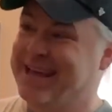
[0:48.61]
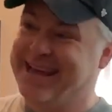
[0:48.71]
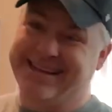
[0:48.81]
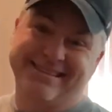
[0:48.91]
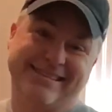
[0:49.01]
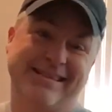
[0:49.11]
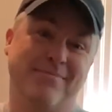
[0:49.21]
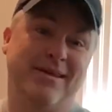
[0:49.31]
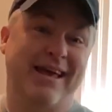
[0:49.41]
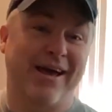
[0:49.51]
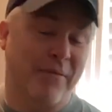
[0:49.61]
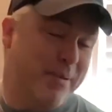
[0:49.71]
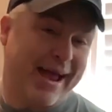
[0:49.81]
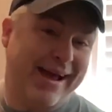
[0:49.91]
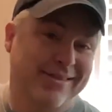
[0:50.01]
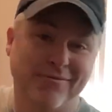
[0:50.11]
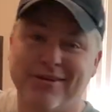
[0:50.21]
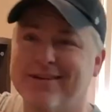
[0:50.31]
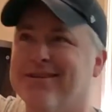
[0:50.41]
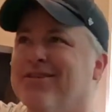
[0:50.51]
and it sent me down a path of
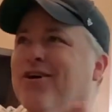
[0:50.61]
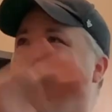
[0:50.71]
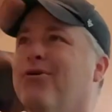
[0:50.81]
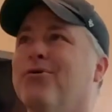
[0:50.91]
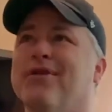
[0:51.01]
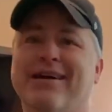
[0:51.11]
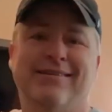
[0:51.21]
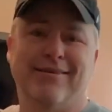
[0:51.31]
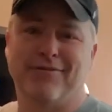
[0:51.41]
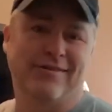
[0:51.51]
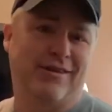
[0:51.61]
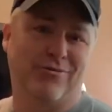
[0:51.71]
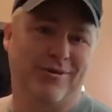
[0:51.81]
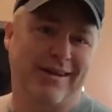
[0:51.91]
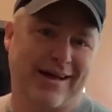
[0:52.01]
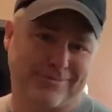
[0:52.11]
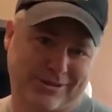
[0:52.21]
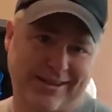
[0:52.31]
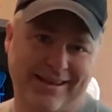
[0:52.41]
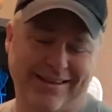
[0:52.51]
collecting the whole 1953 Topps
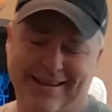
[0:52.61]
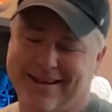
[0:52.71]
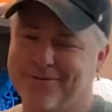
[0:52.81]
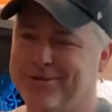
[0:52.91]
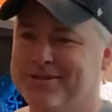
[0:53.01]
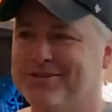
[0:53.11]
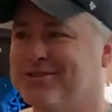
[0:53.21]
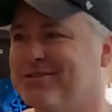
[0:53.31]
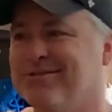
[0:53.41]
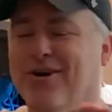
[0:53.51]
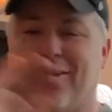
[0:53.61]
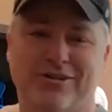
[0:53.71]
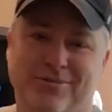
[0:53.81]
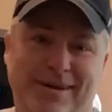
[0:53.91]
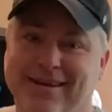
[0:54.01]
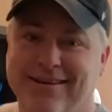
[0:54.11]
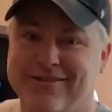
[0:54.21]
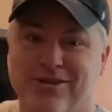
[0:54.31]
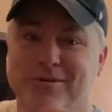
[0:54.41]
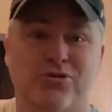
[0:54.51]
set, and it was awesome. I, it
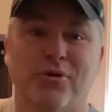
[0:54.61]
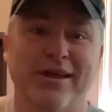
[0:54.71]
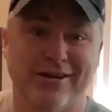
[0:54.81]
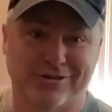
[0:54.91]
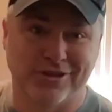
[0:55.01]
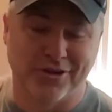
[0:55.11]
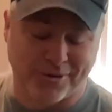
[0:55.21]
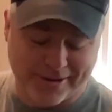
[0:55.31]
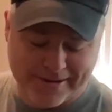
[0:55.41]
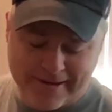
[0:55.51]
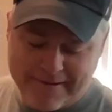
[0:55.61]
took me 20 years to do it.